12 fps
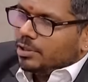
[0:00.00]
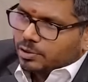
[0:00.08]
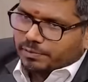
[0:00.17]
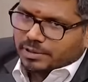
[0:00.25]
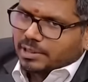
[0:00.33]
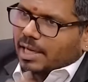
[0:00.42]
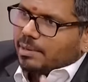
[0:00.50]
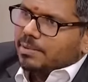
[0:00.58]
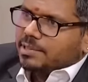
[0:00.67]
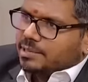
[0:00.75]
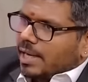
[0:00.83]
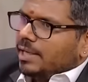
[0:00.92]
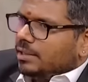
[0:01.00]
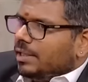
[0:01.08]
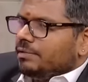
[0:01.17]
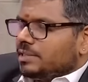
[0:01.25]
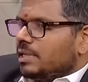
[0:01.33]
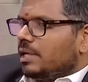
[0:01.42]
So when the time is right,
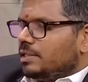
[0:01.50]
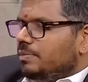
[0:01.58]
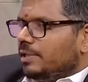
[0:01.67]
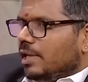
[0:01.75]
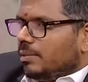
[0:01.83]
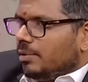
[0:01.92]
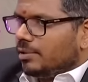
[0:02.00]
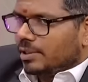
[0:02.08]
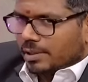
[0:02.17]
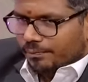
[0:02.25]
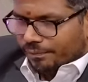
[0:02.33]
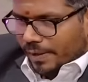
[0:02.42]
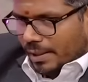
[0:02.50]
they would start speaking about it.